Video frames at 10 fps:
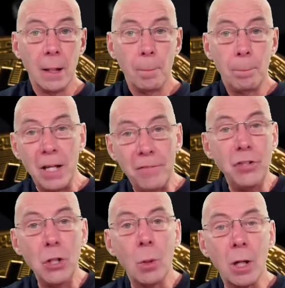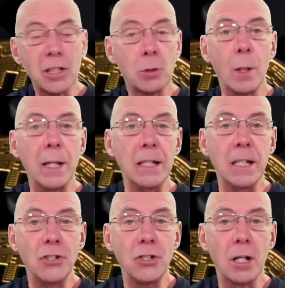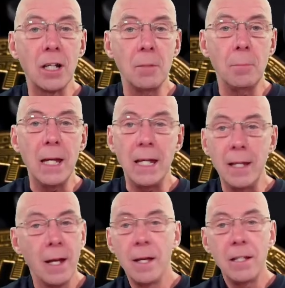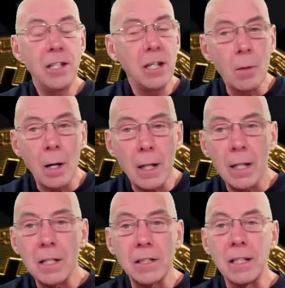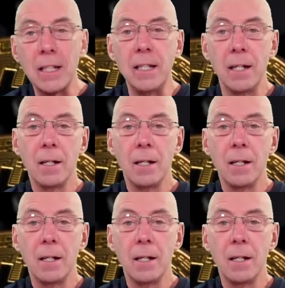But if you are 20 years younger than me, you are going to see